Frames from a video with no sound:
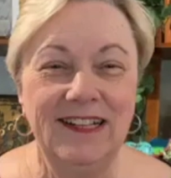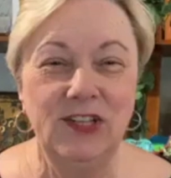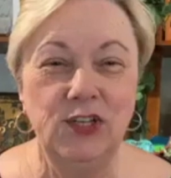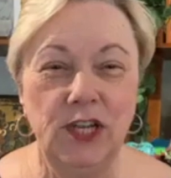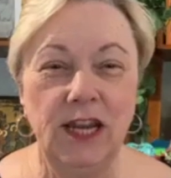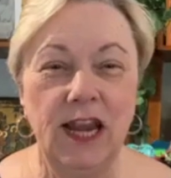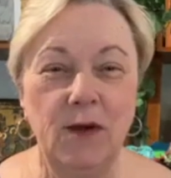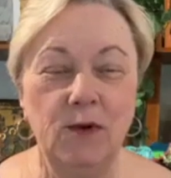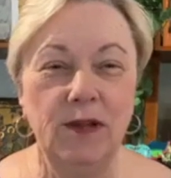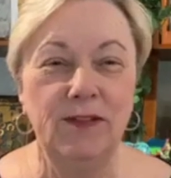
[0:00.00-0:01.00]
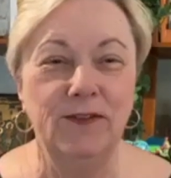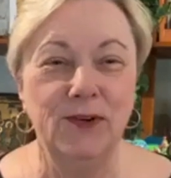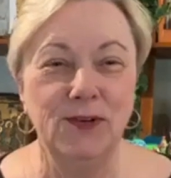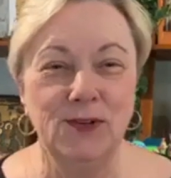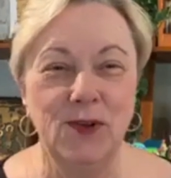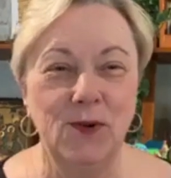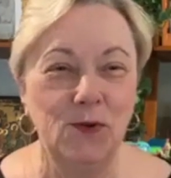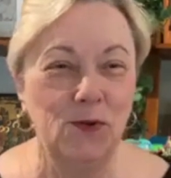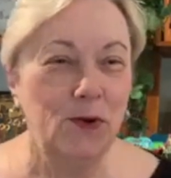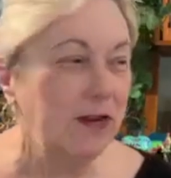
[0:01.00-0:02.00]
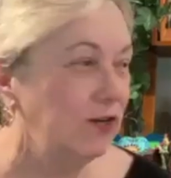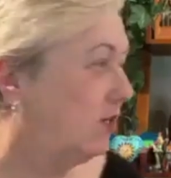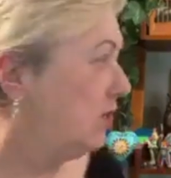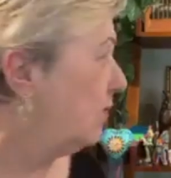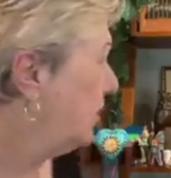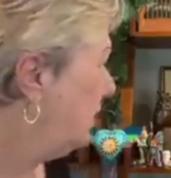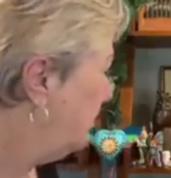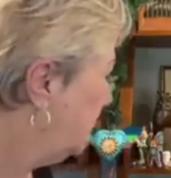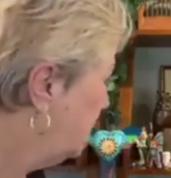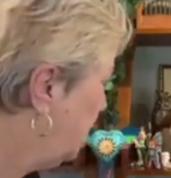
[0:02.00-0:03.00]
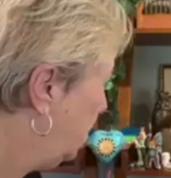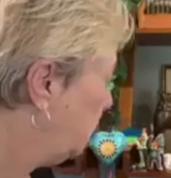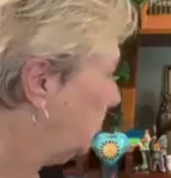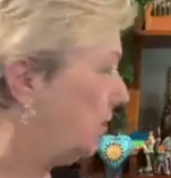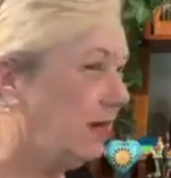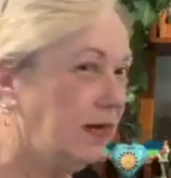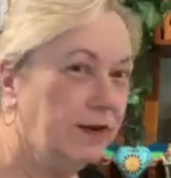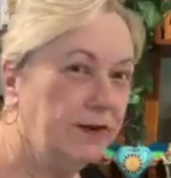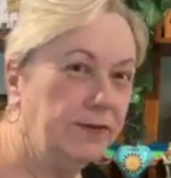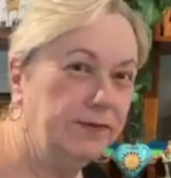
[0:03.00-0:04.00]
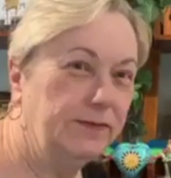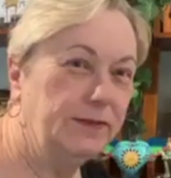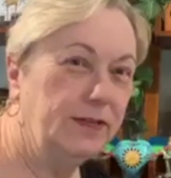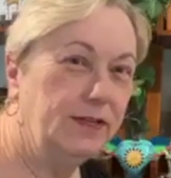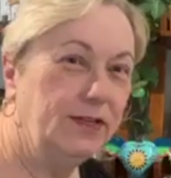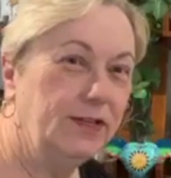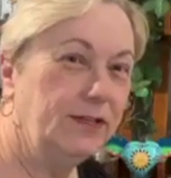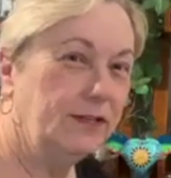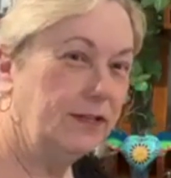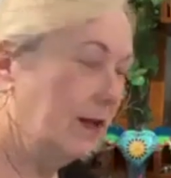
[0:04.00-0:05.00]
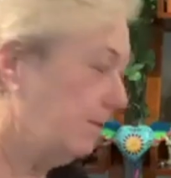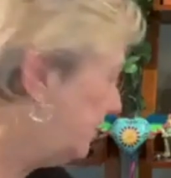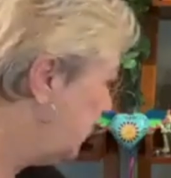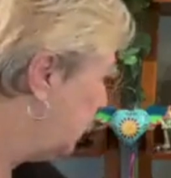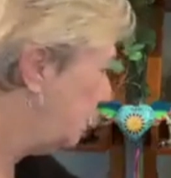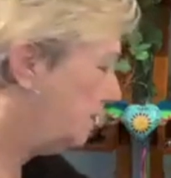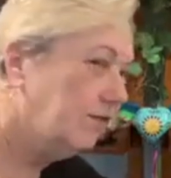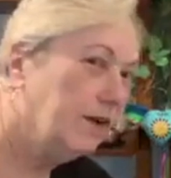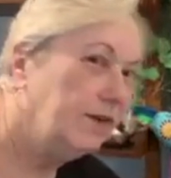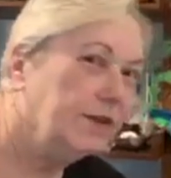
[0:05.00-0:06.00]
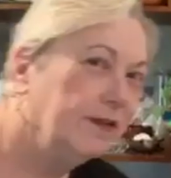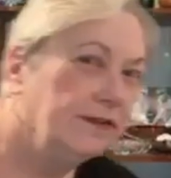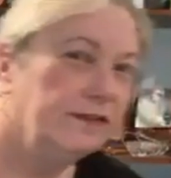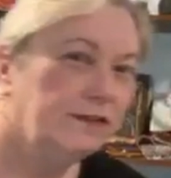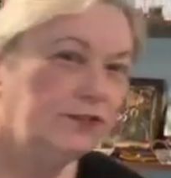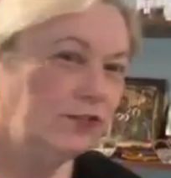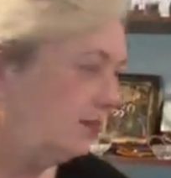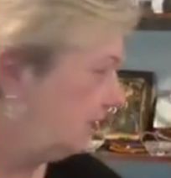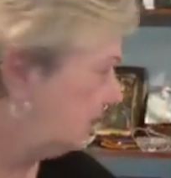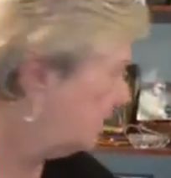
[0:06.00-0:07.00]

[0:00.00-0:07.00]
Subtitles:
She and I were in the first, she's over here in this picture right here. I'm standing in front of it. She's in